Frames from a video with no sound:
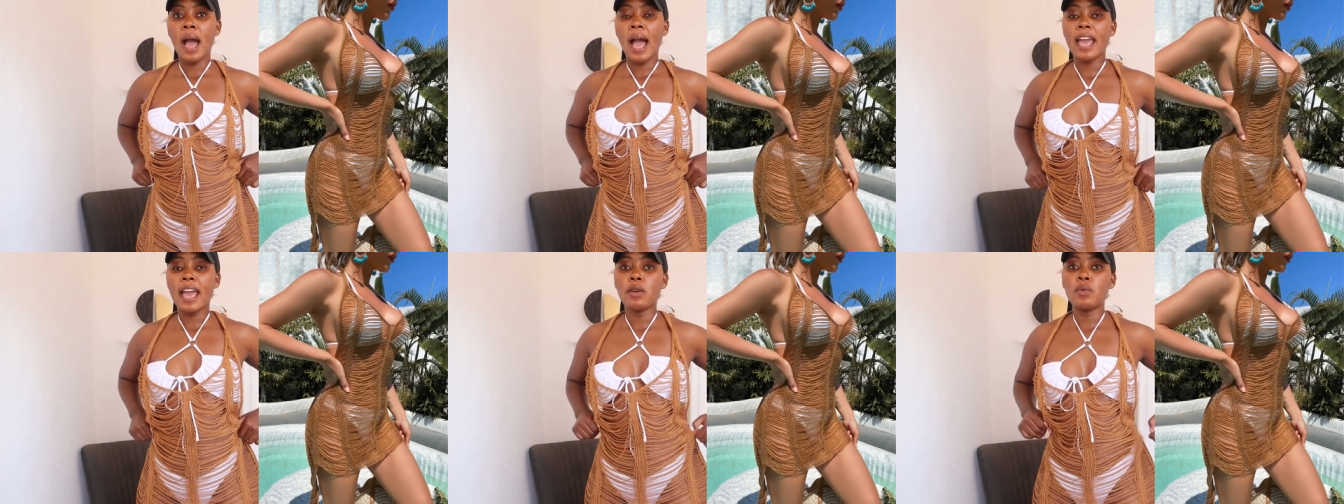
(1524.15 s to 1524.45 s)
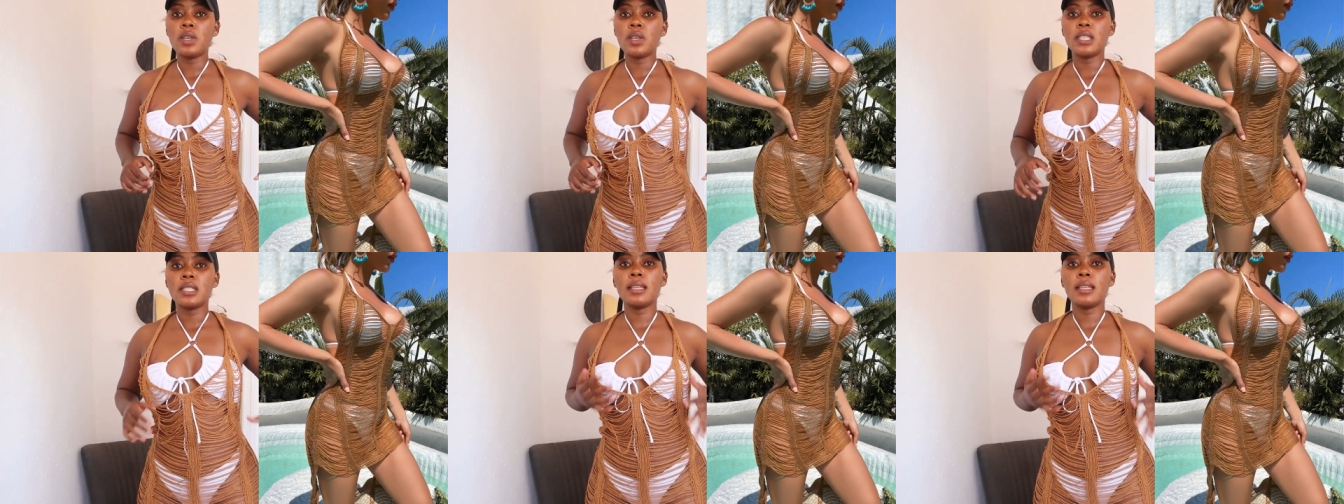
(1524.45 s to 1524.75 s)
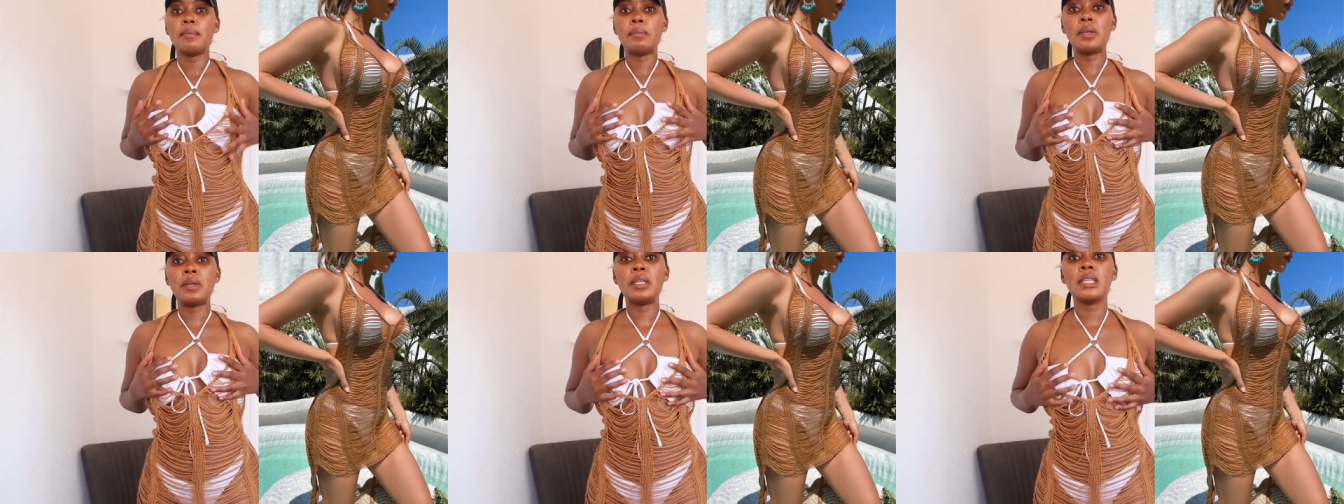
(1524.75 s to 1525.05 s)
high-waist
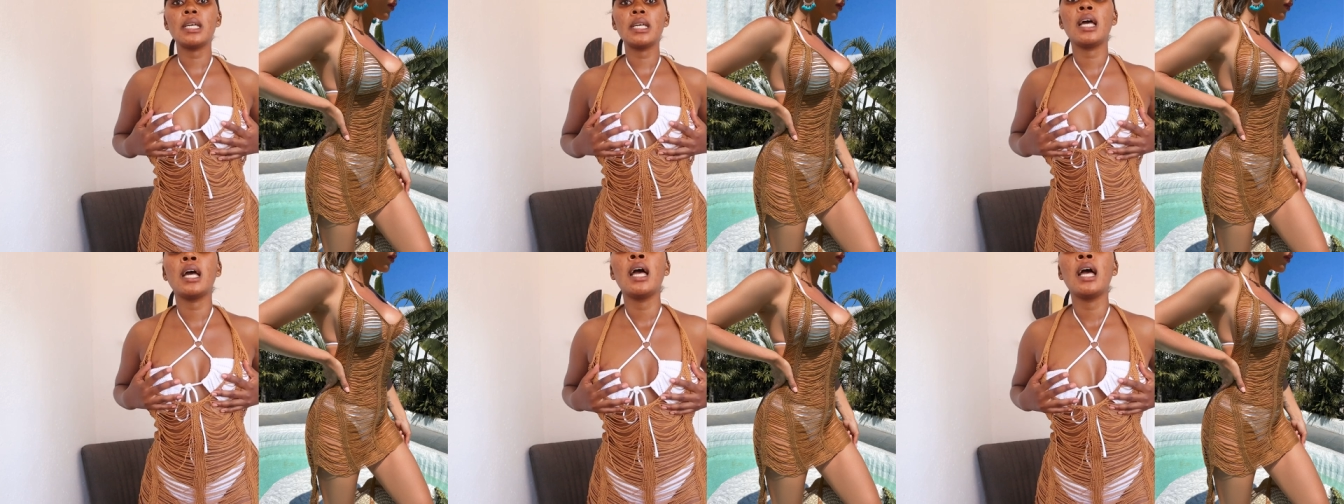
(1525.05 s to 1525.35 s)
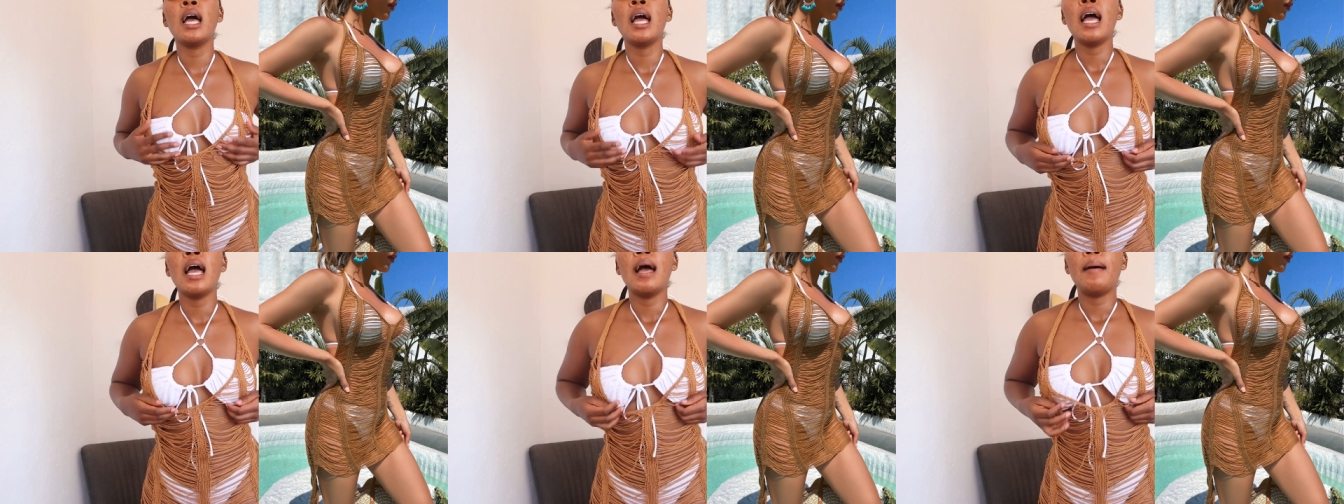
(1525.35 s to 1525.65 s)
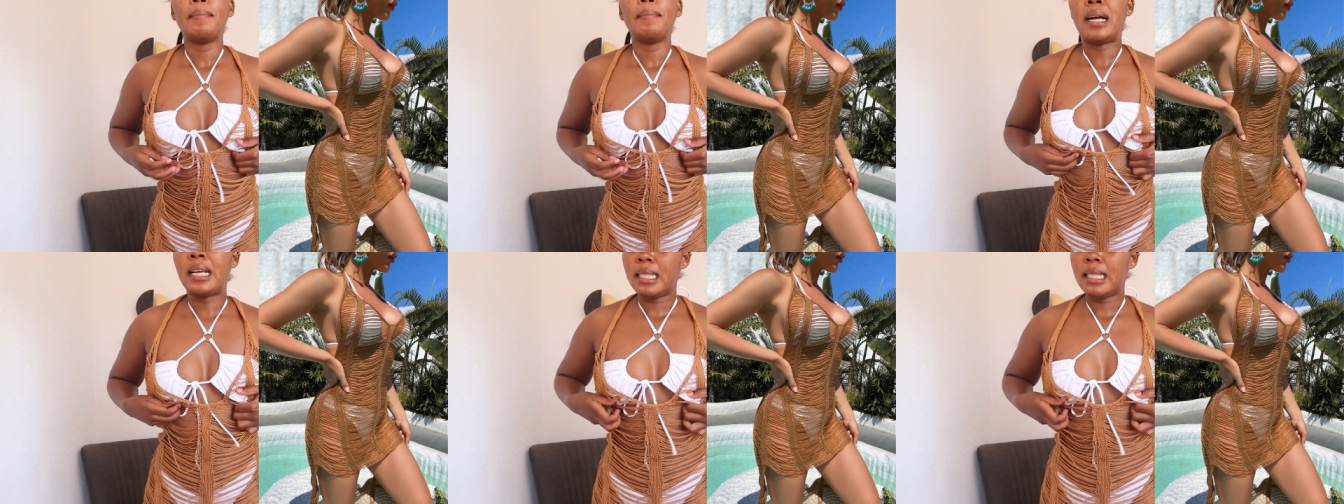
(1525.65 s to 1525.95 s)
a bit,
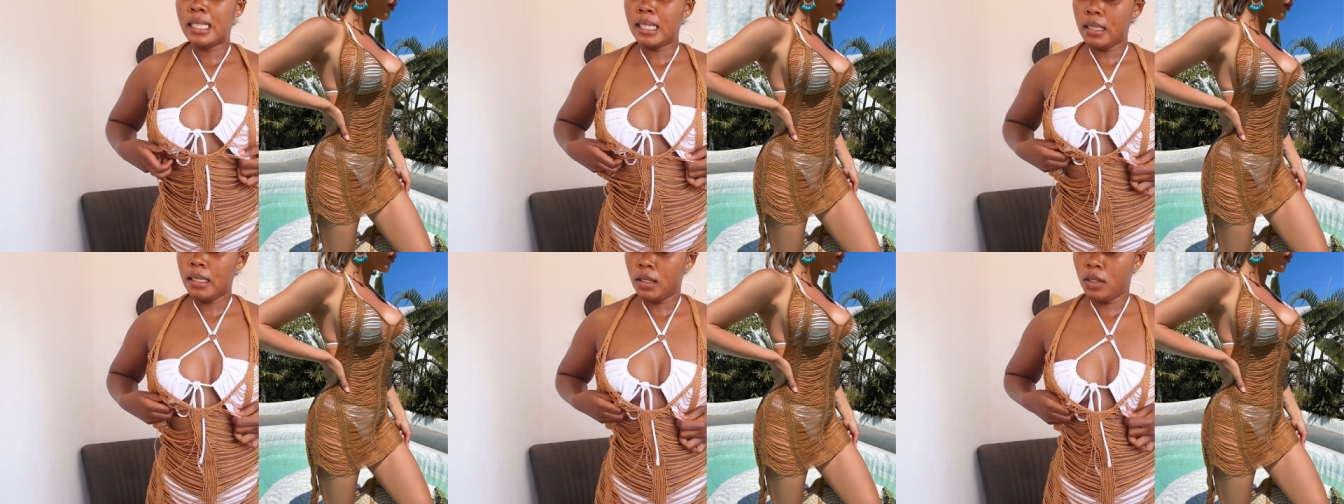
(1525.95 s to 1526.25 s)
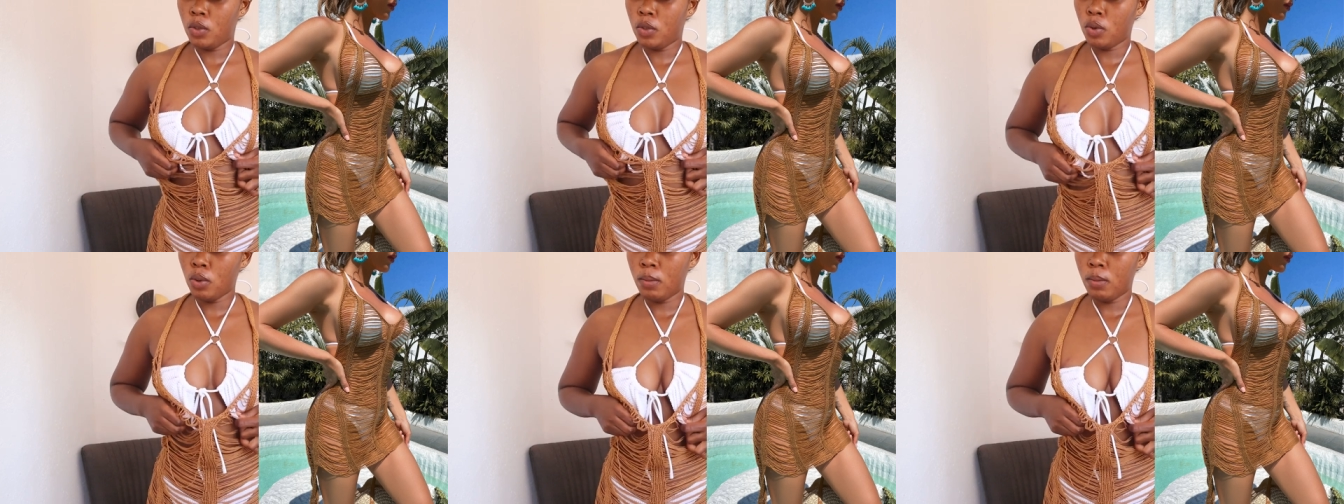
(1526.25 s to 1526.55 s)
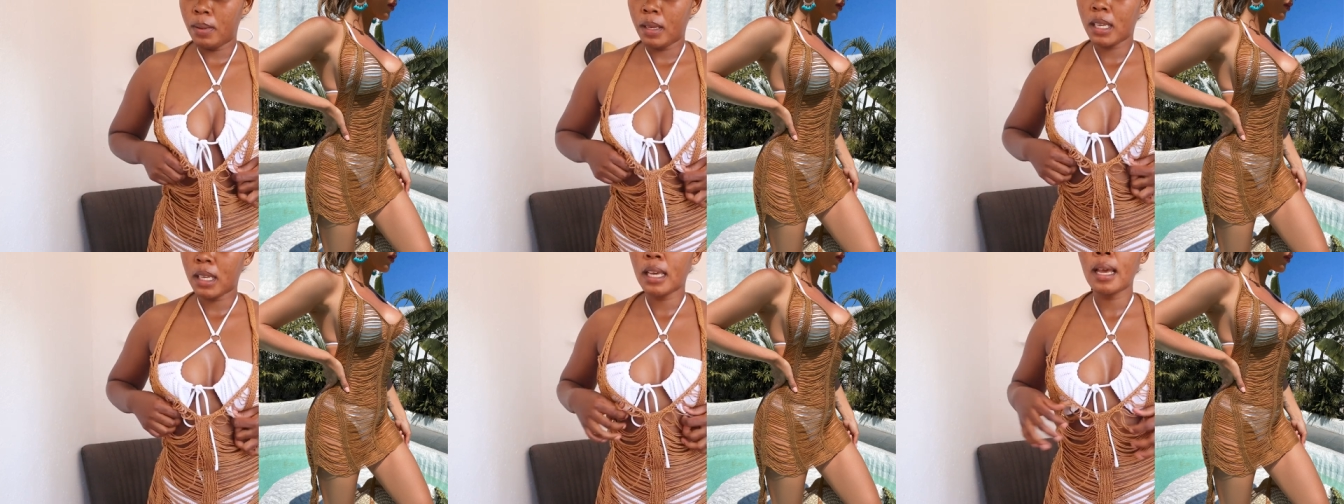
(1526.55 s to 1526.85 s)
but this is too
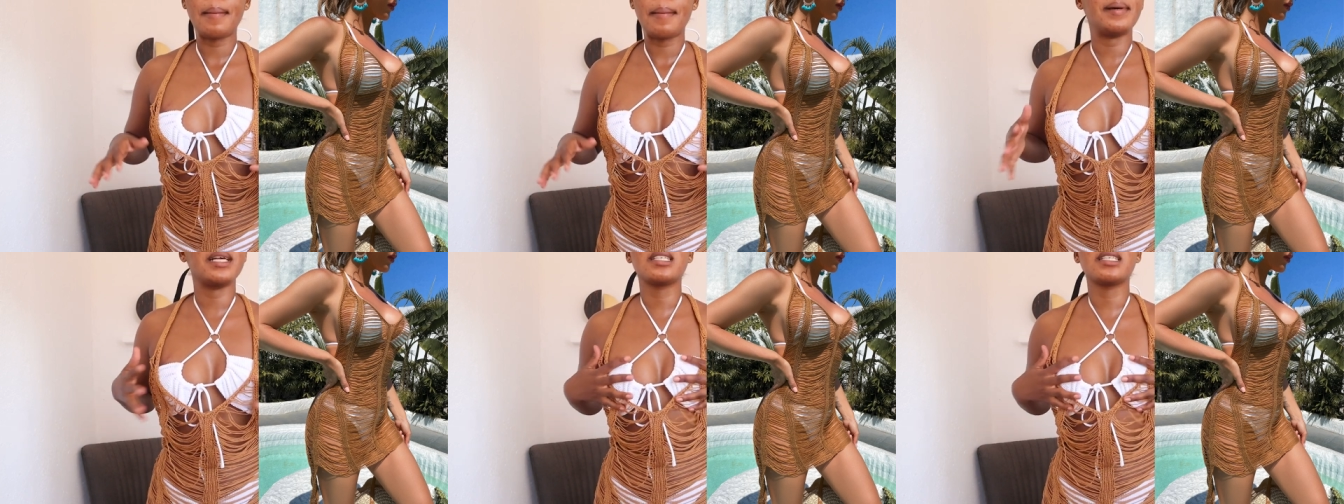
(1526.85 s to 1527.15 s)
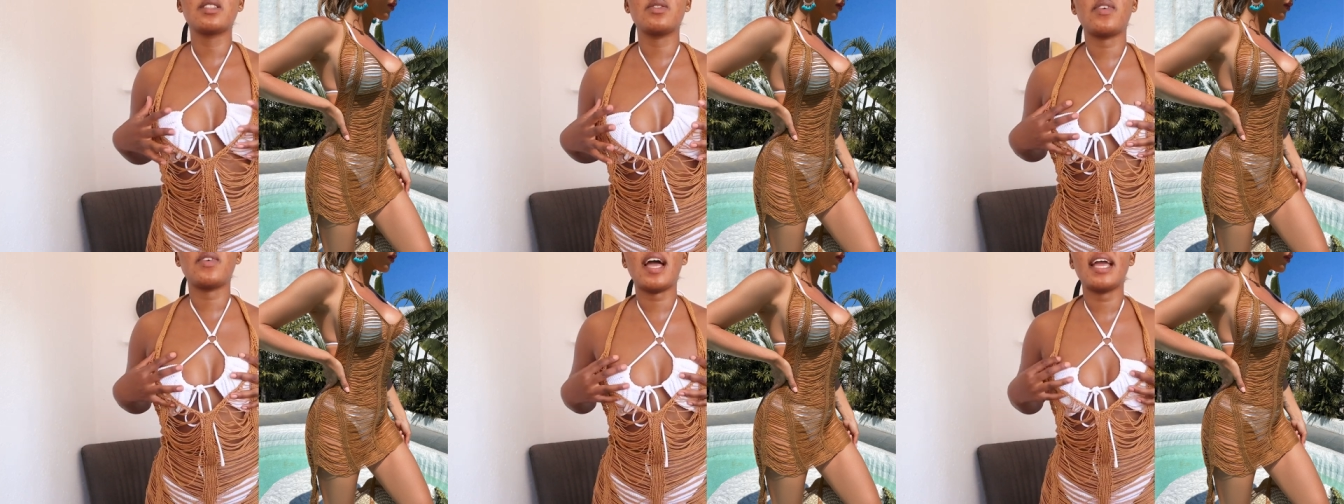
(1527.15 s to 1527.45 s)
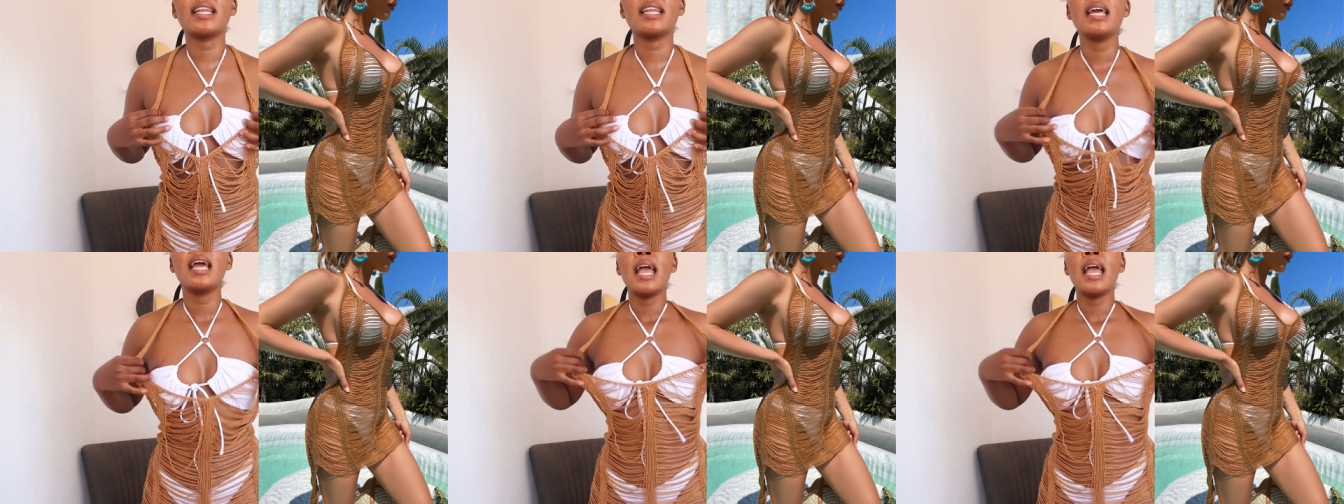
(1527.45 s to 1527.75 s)
big, but it's
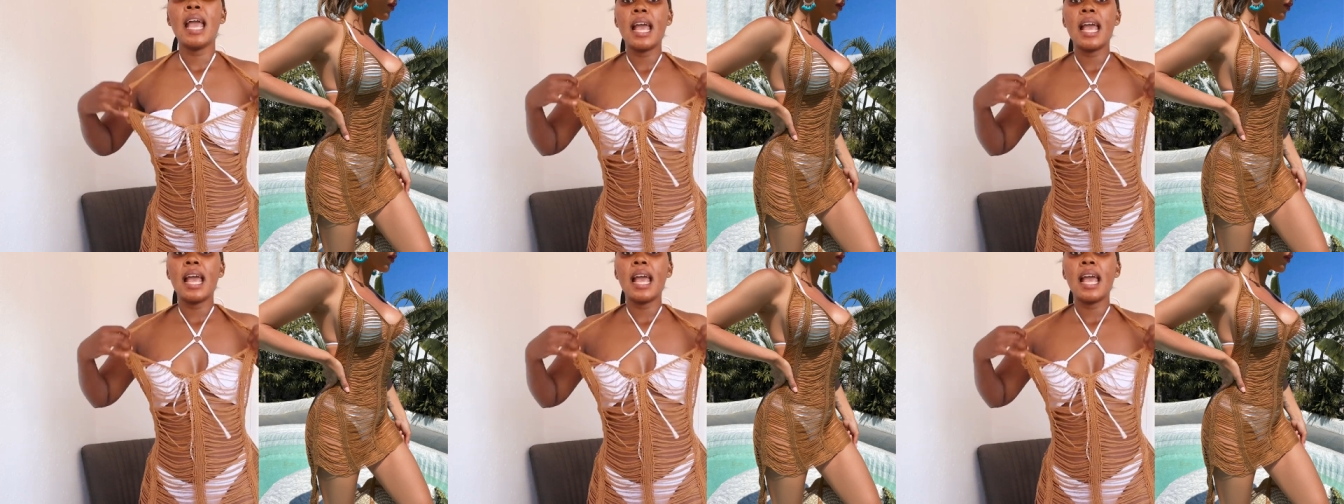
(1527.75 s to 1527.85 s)
fine.